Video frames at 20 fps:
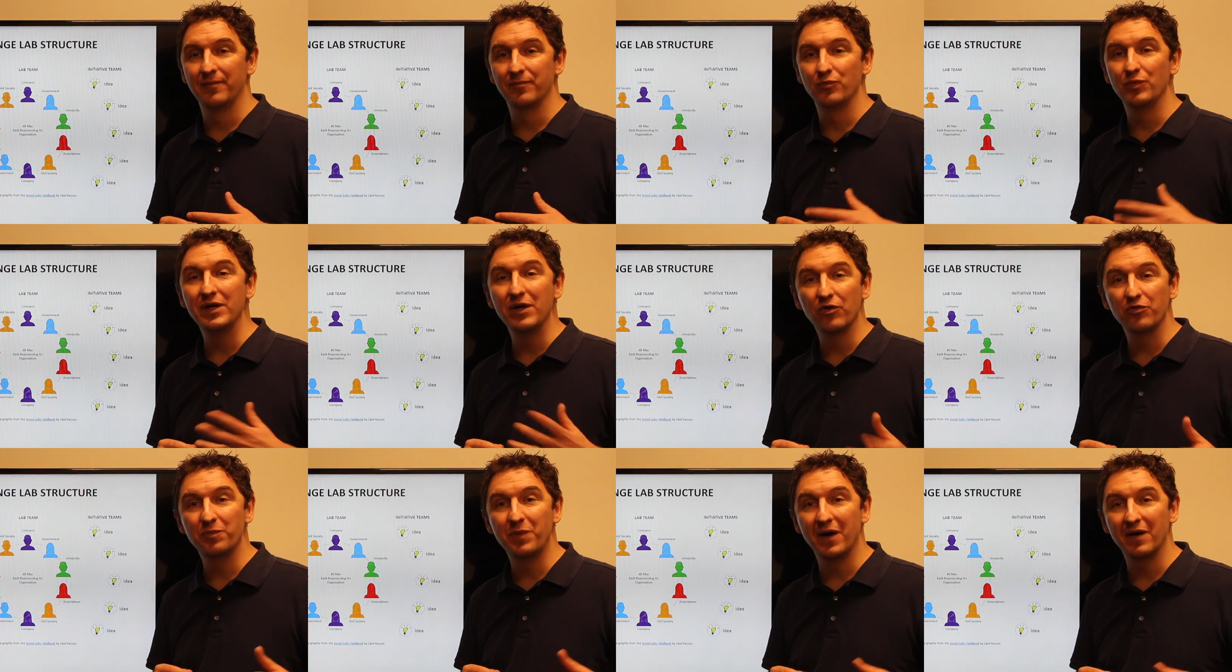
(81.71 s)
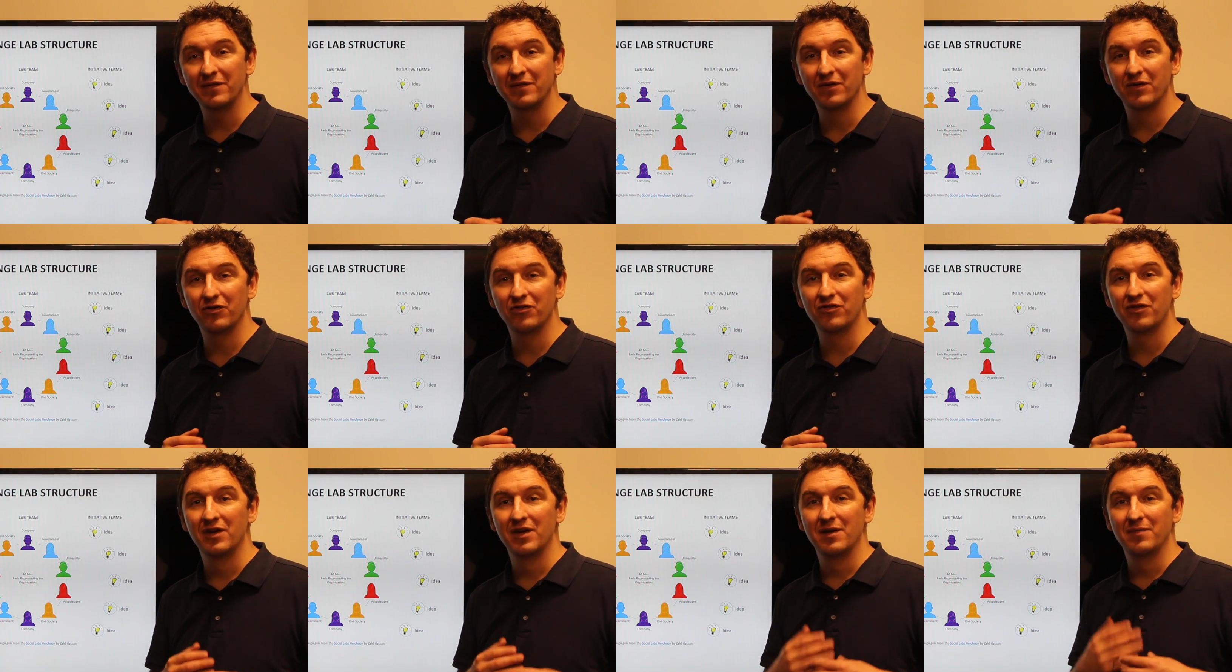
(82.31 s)
Rio's
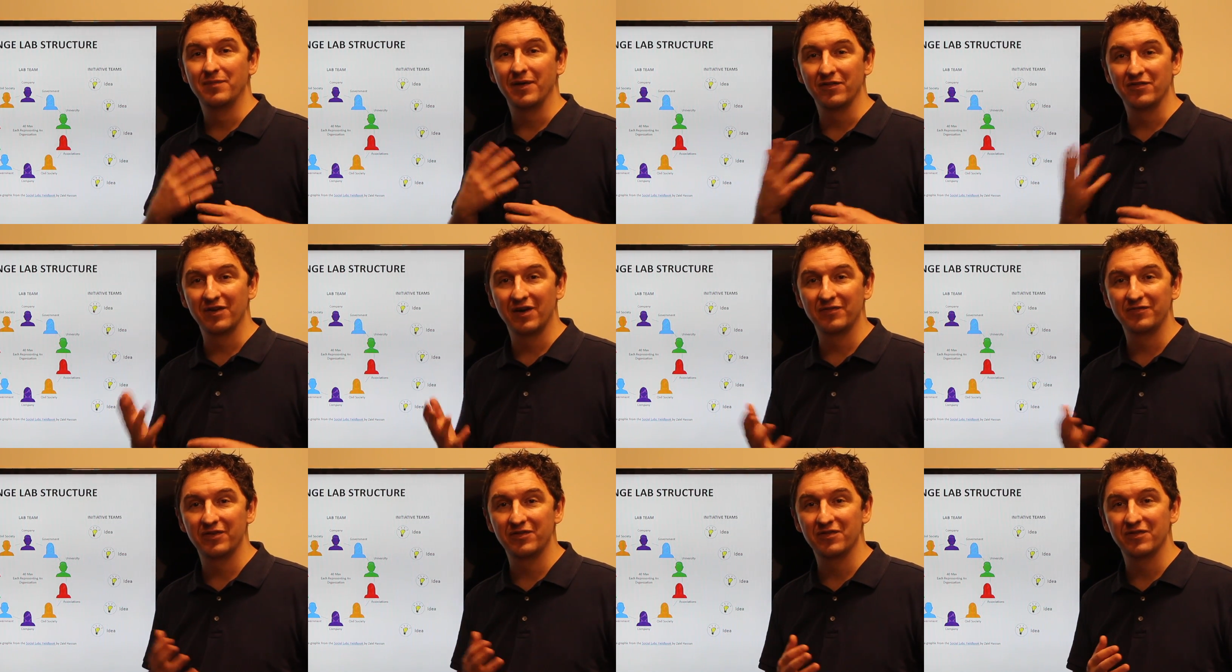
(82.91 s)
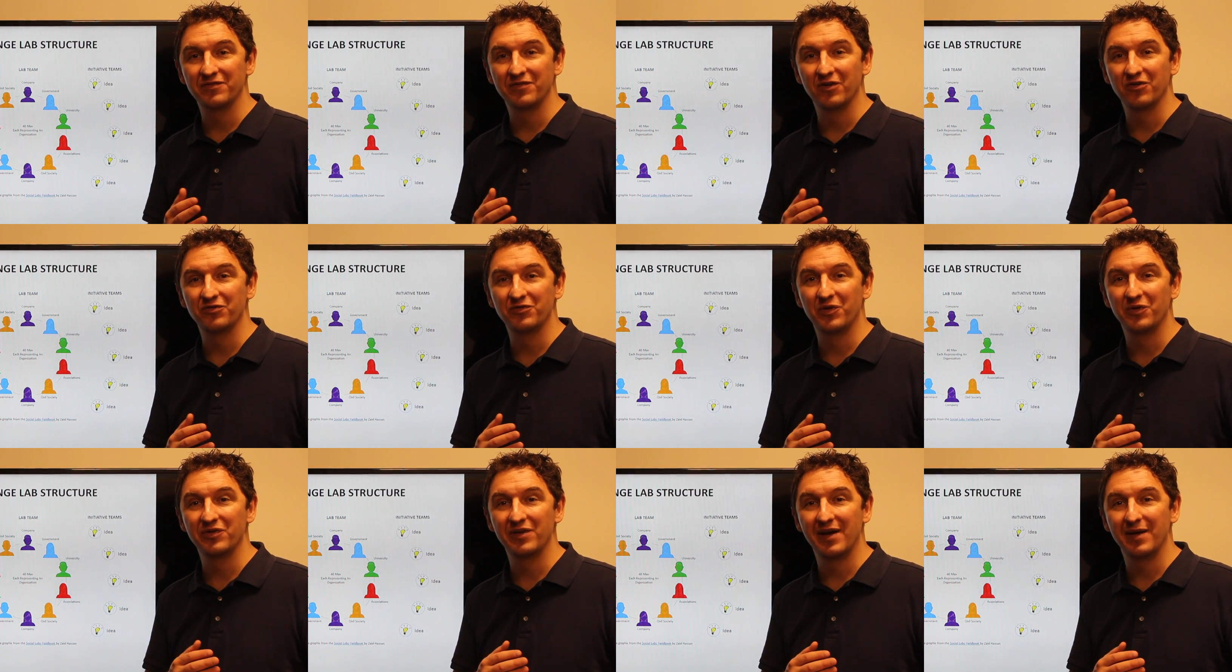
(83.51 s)
partners, myself as the first
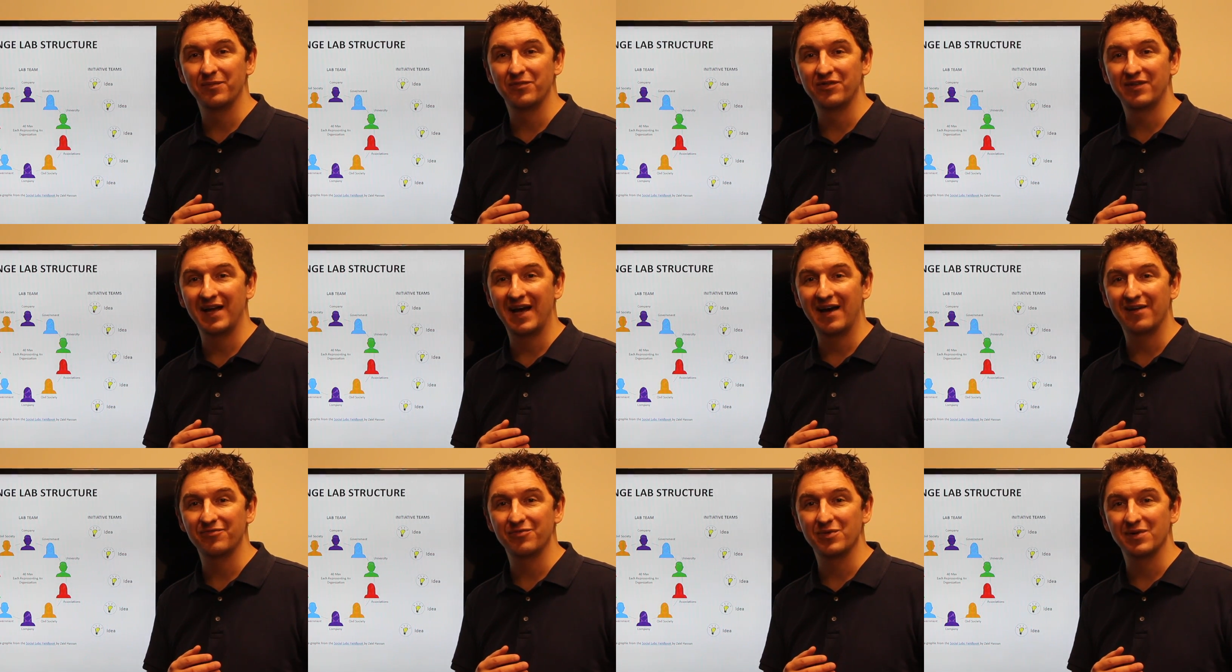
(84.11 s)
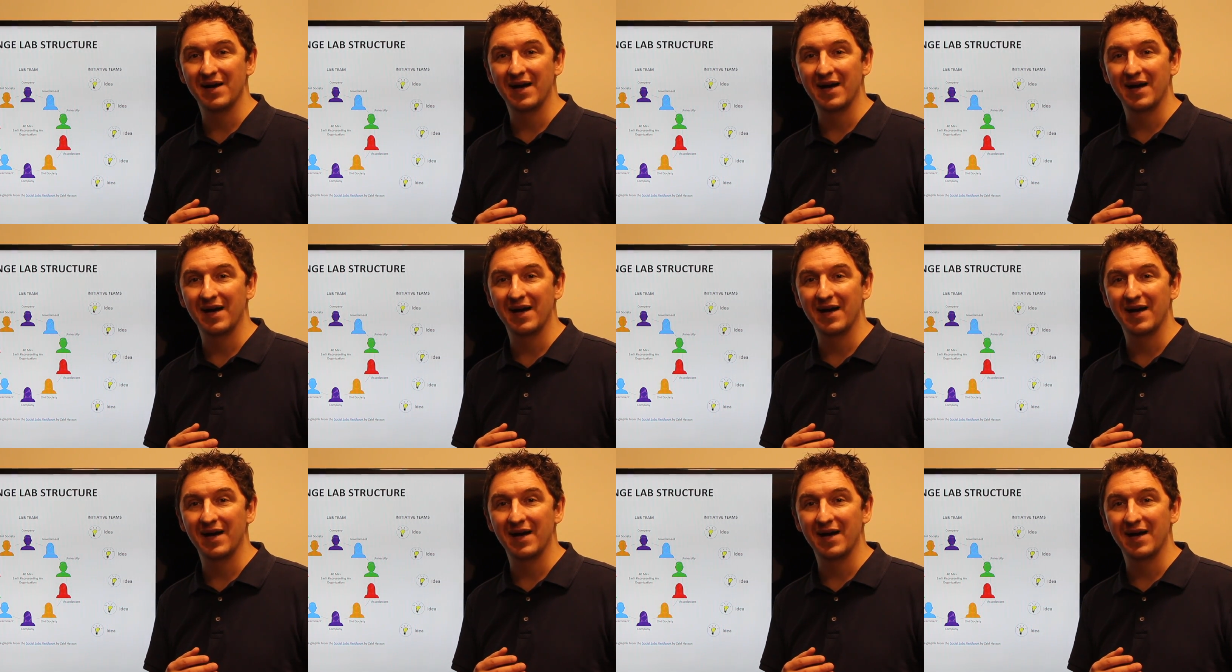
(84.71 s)
full-time staff.